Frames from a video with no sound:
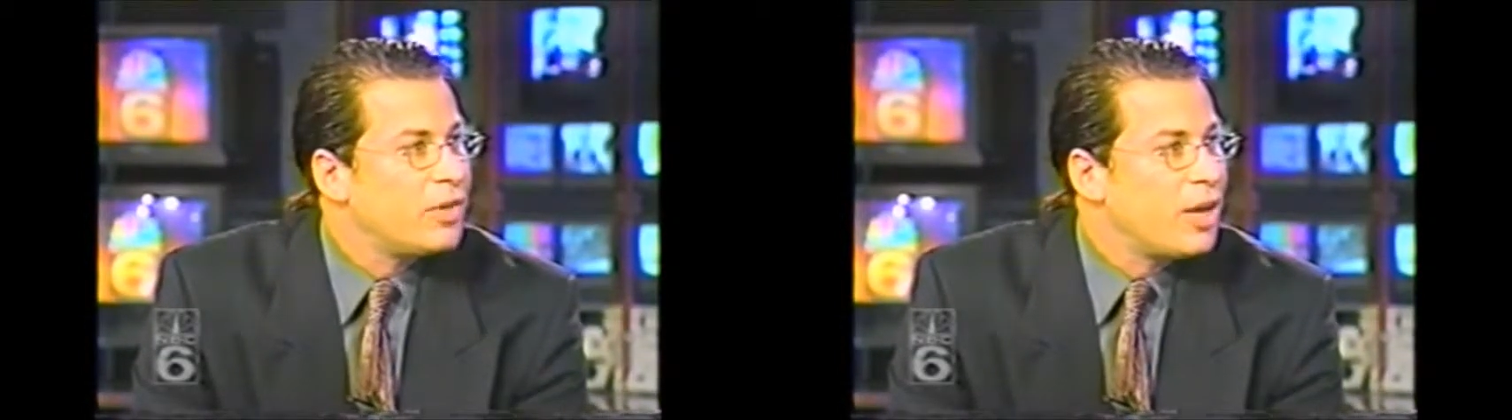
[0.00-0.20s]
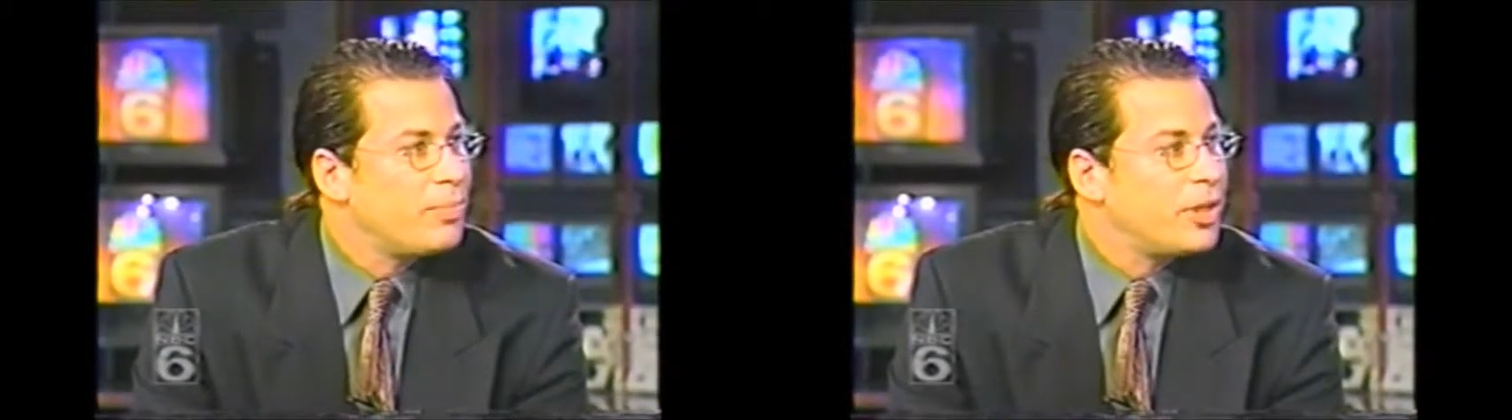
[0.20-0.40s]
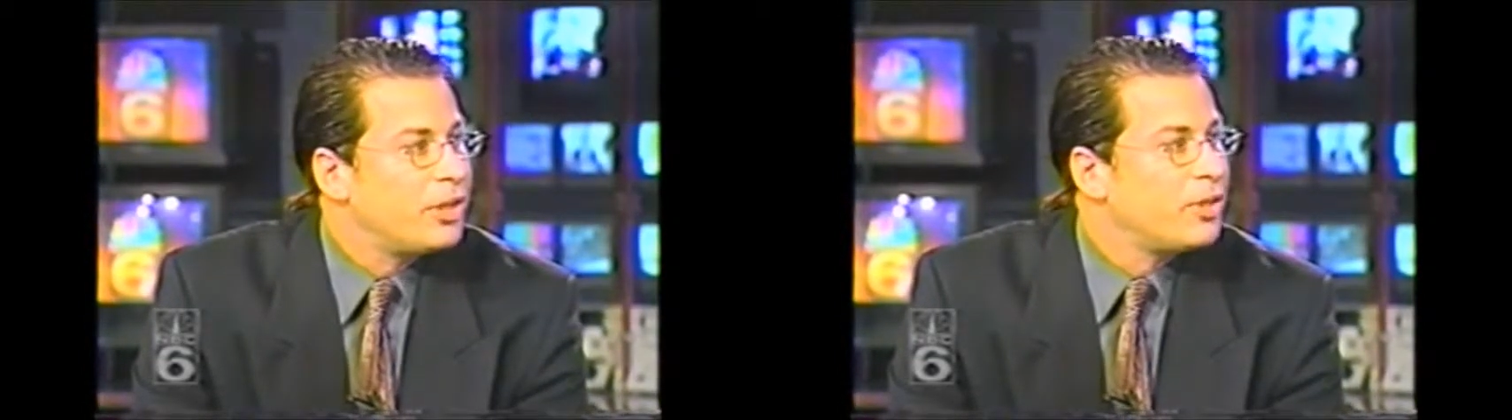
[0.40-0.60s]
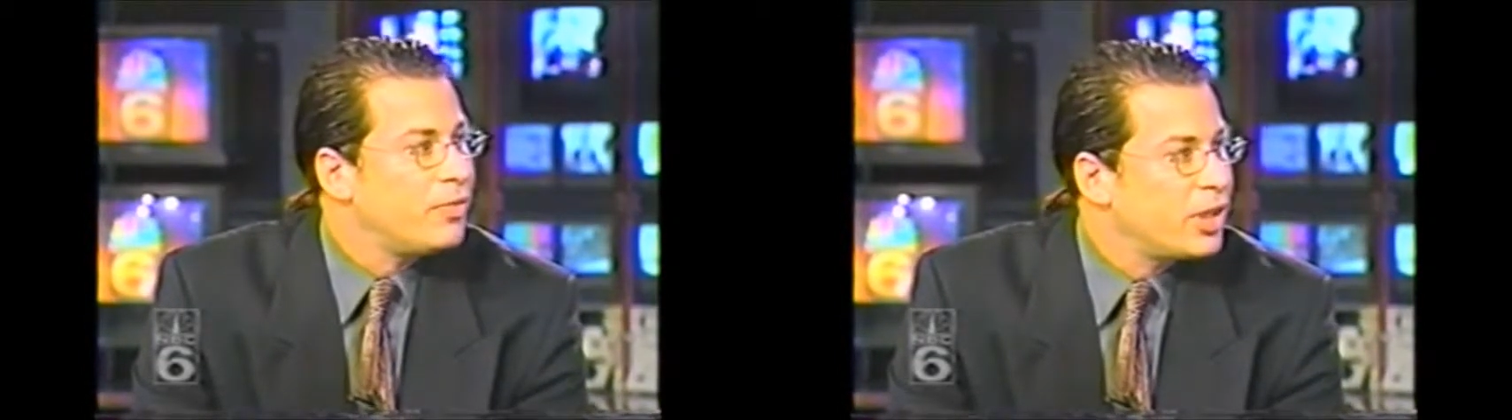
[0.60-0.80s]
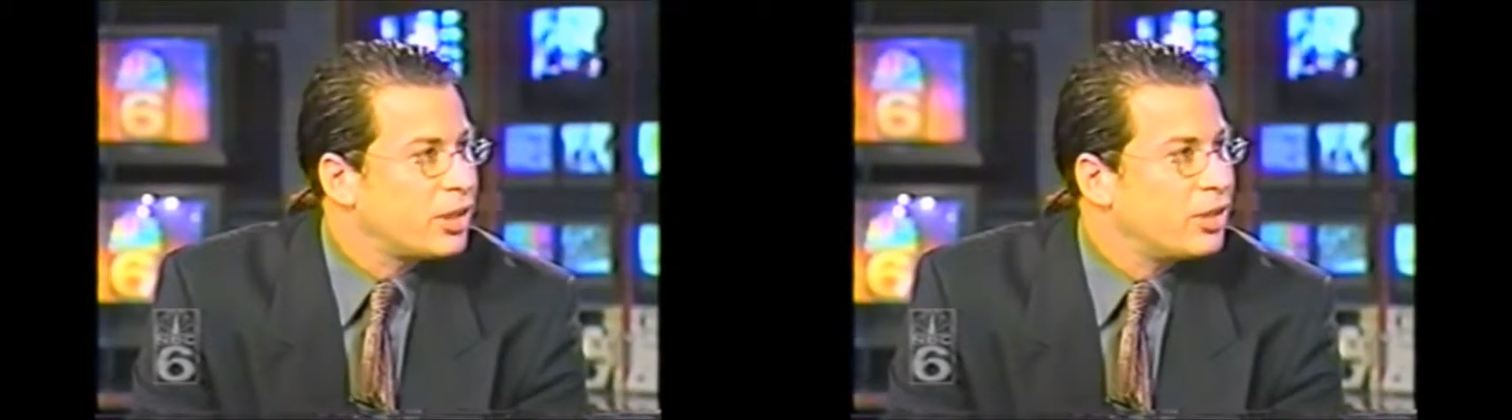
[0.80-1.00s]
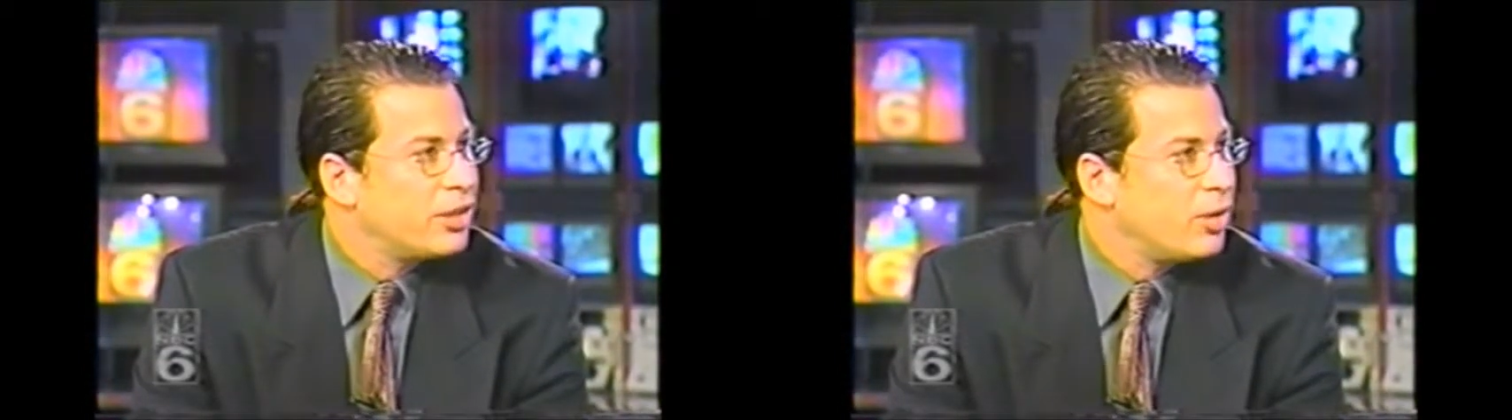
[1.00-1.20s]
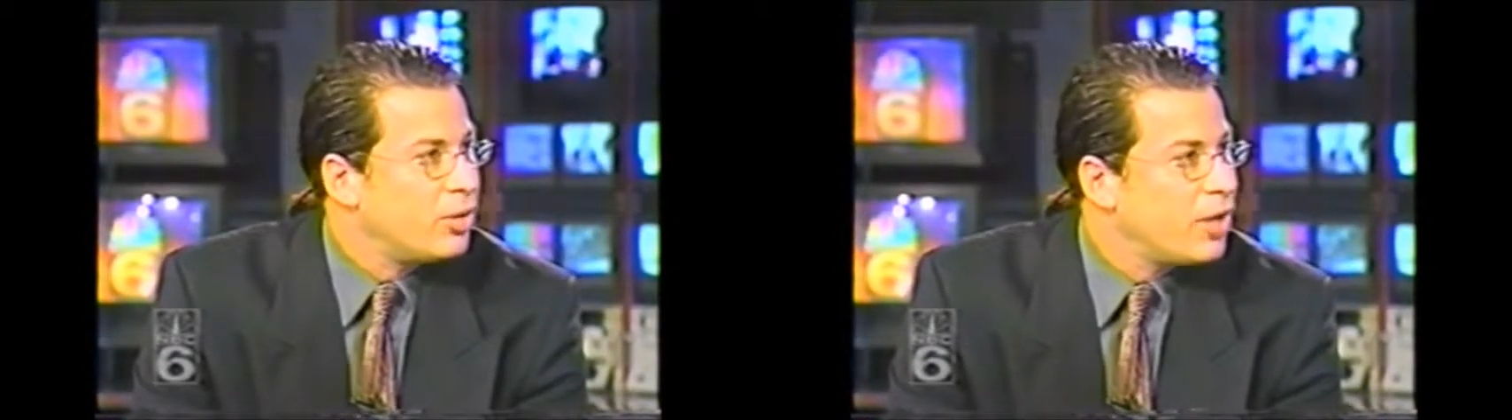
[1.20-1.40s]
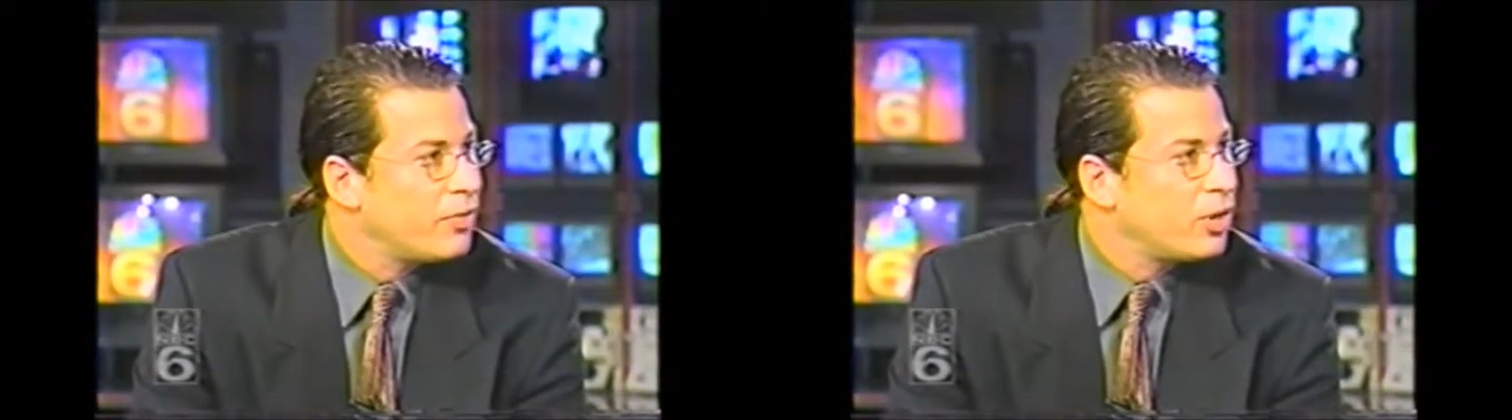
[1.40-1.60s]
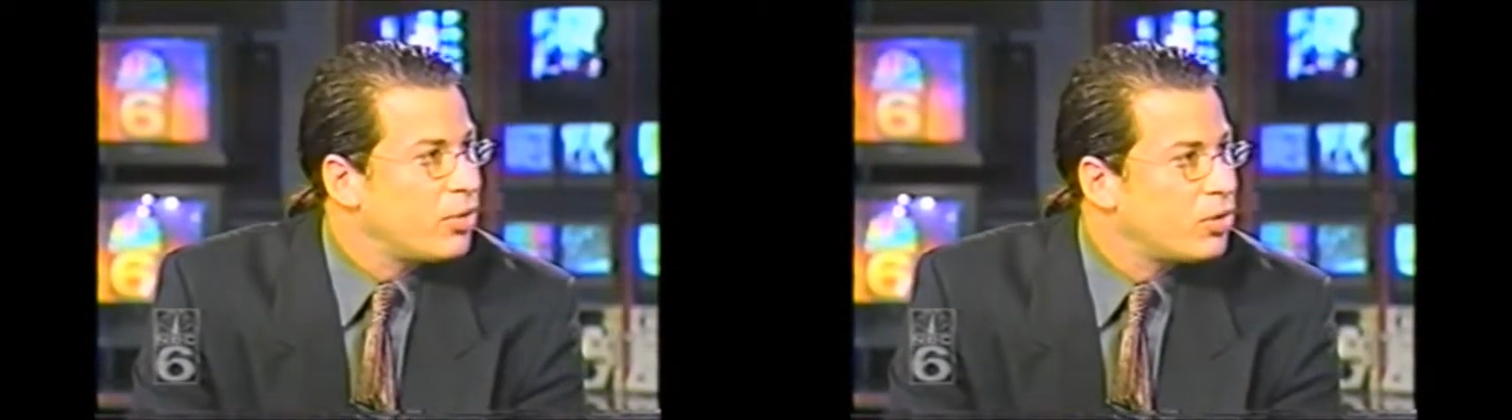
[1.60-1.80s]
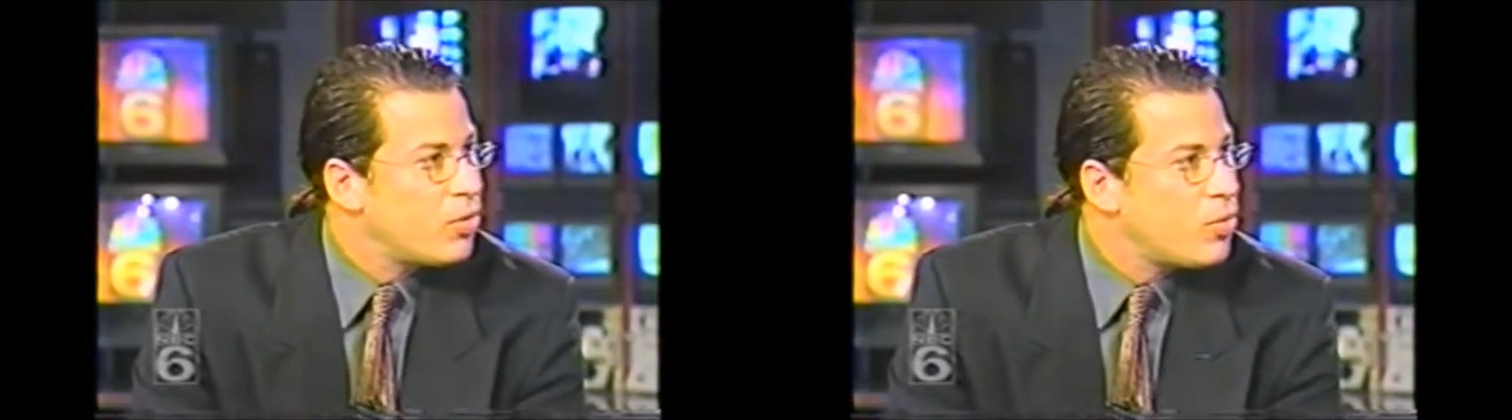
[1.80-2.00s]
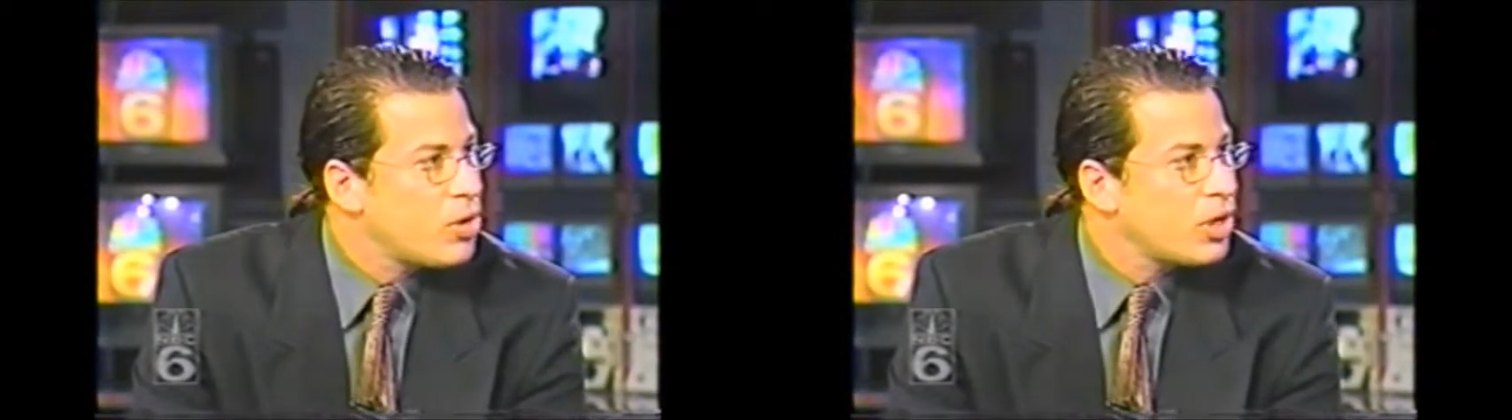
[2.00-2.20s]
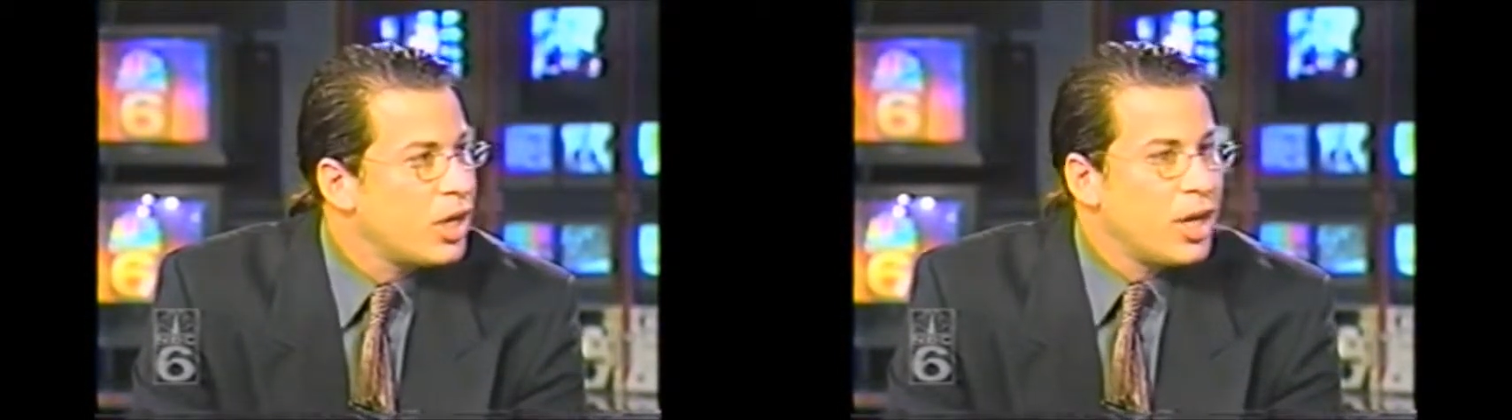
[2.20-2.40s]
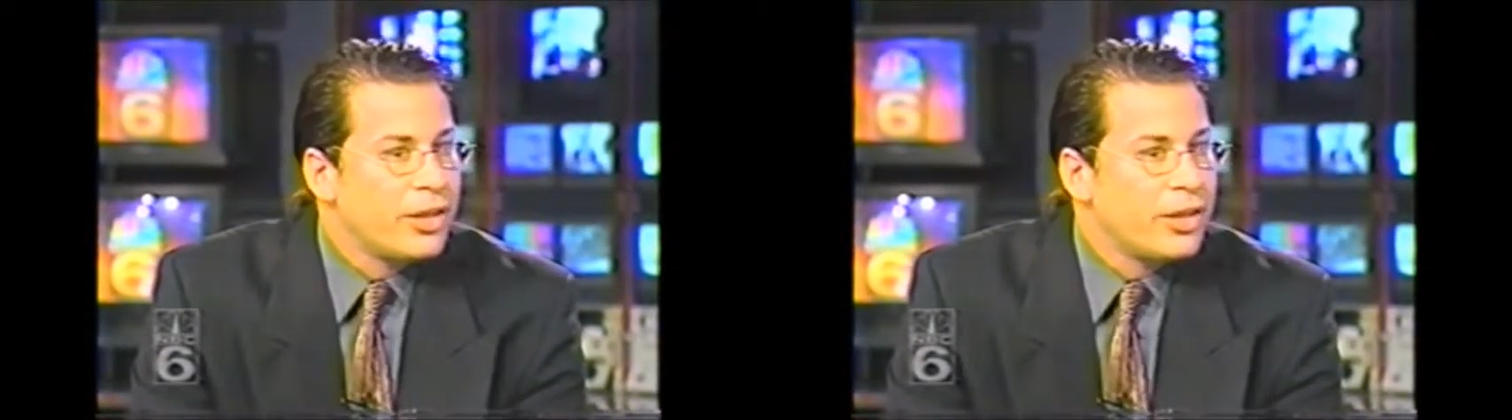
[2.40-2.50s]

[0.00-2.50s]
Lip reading: not been convicted. They don't have to go to court.